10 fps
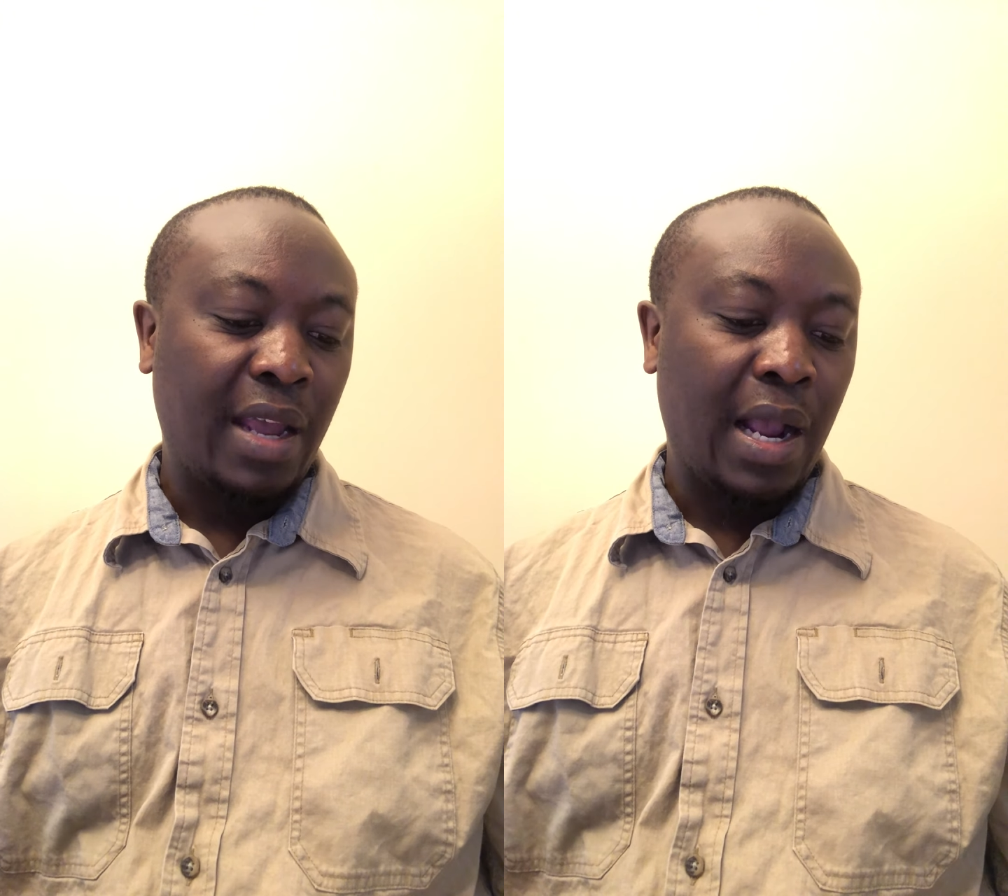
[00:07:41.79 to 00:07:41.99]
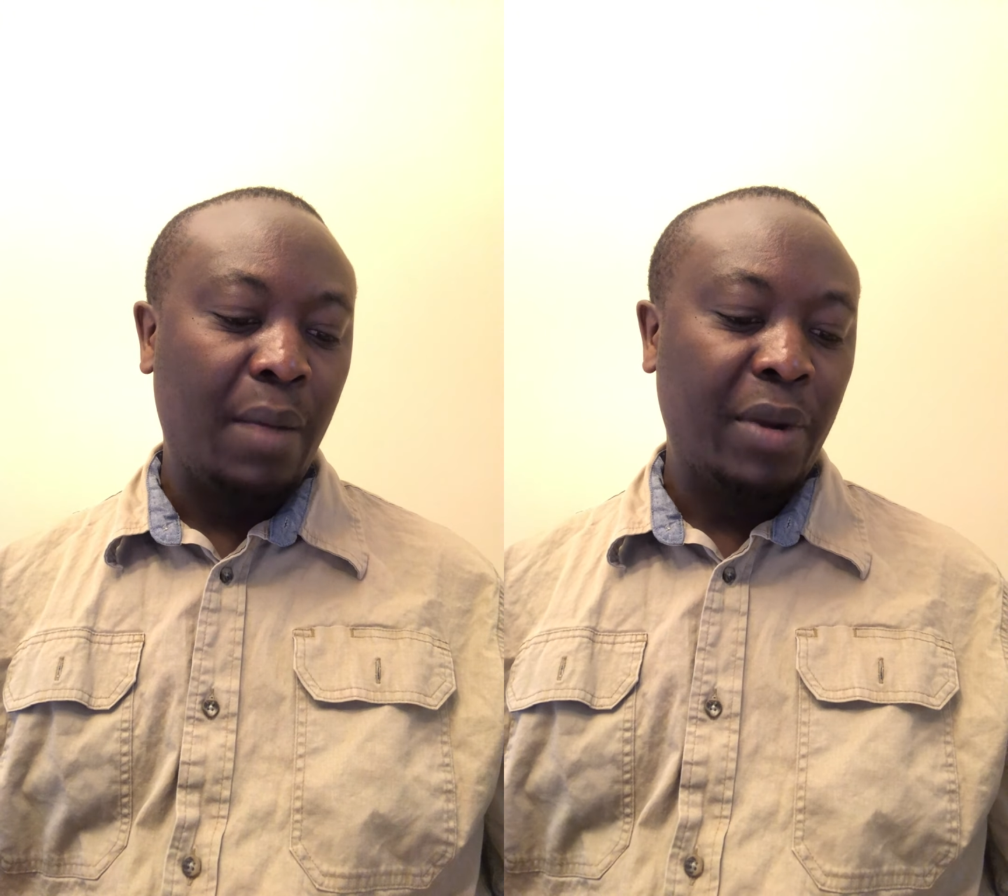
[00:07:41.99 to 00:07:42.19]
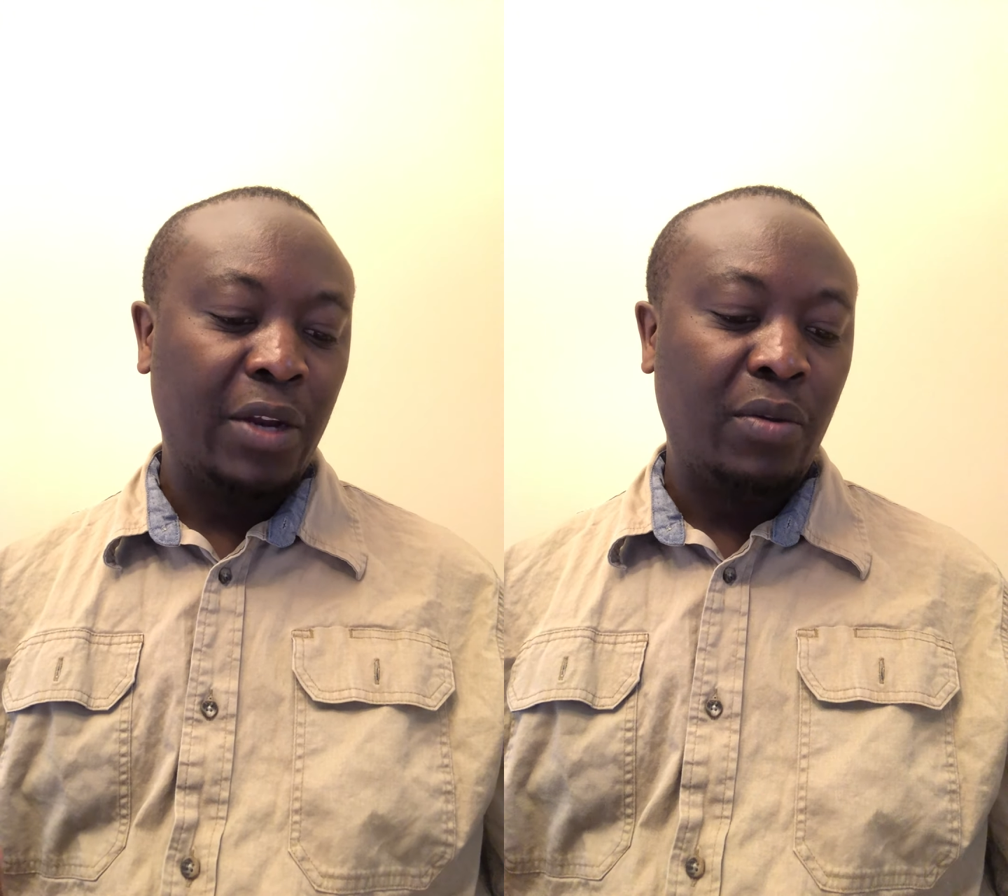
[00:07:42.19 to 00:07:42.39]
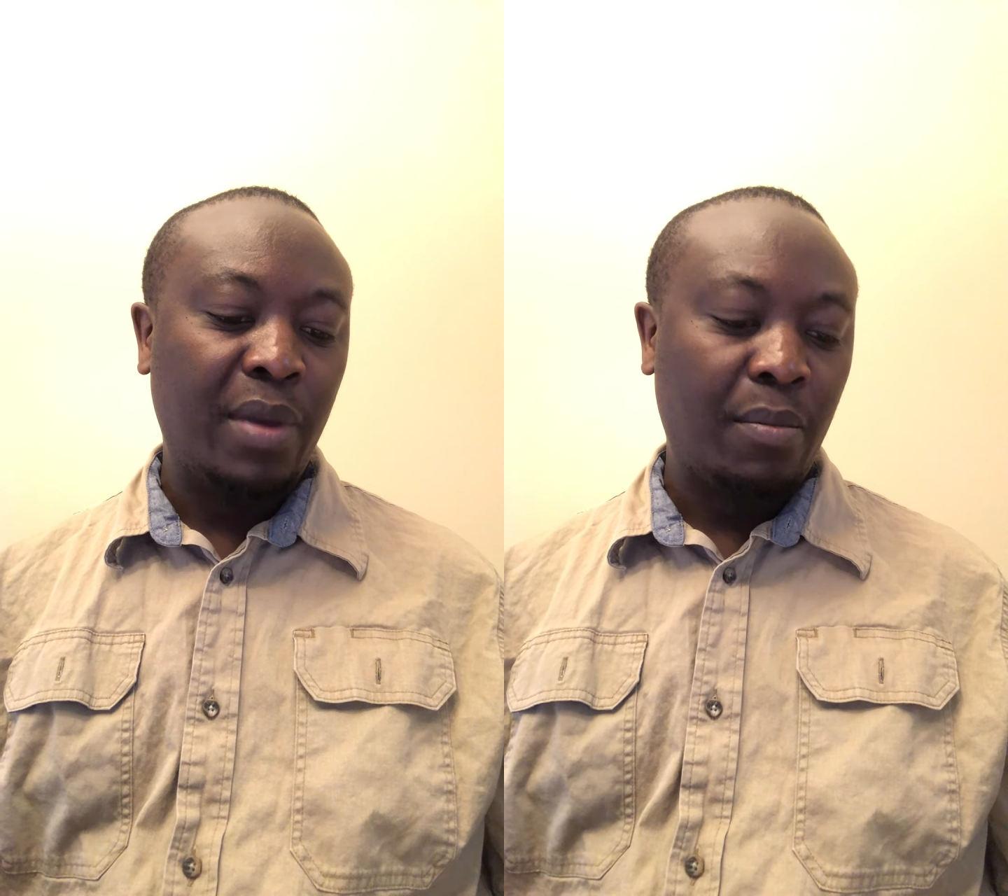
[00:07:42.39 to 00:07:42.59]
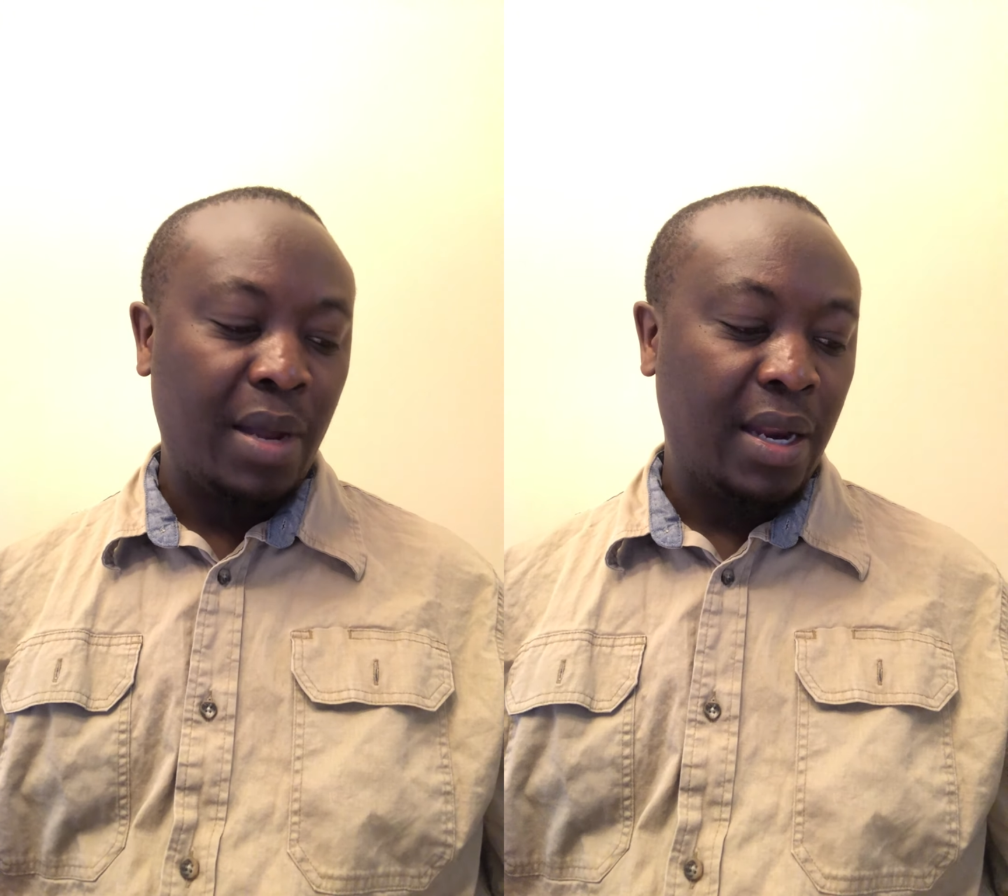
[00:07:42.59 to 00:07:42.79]
the company to
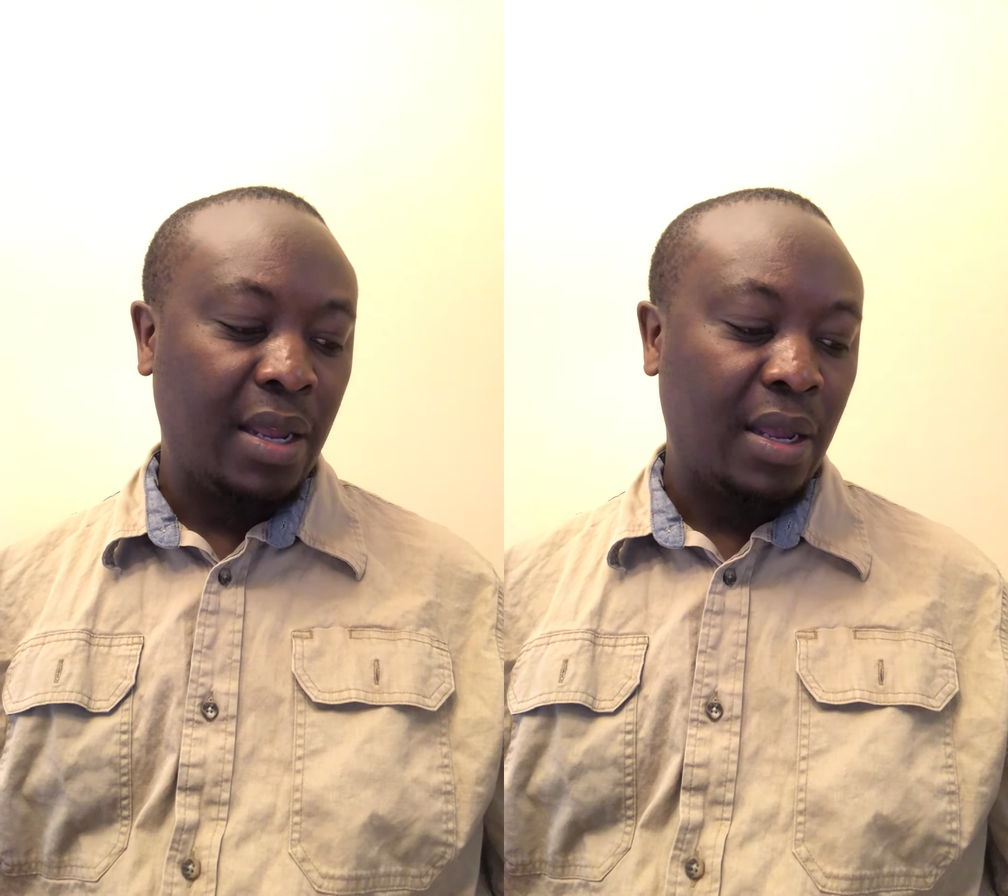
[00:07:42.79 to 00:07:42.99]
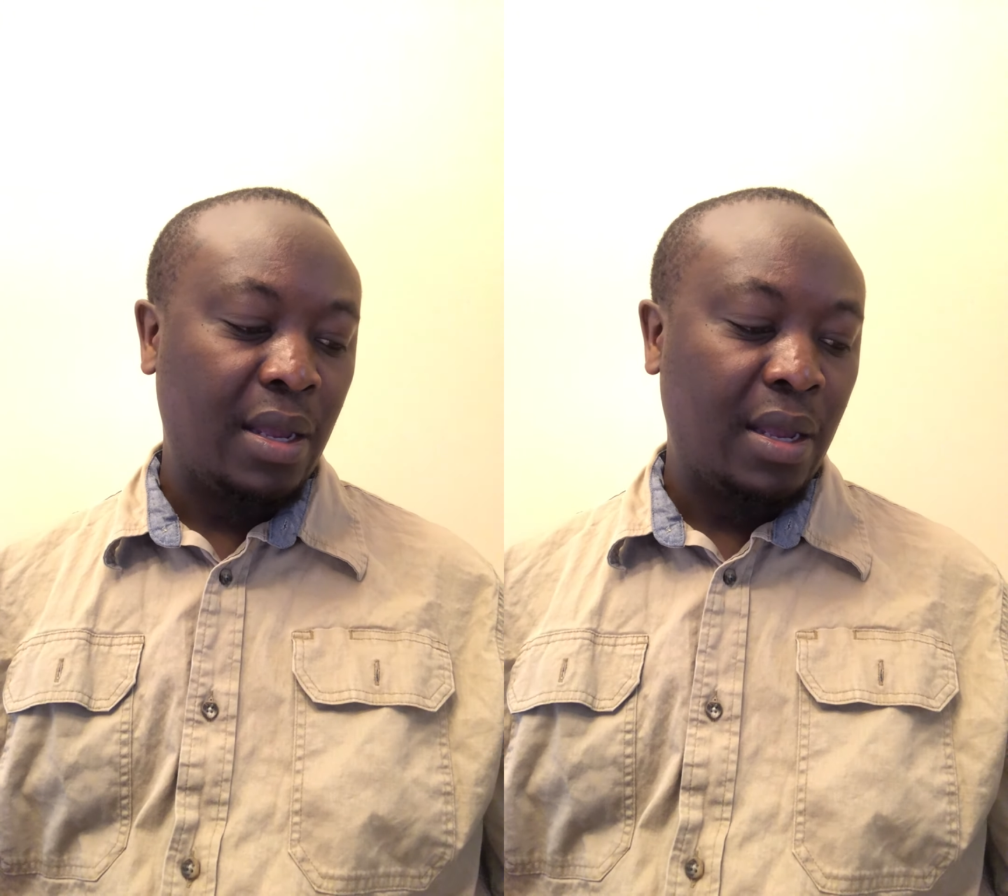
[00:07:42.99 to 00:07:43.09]
make money.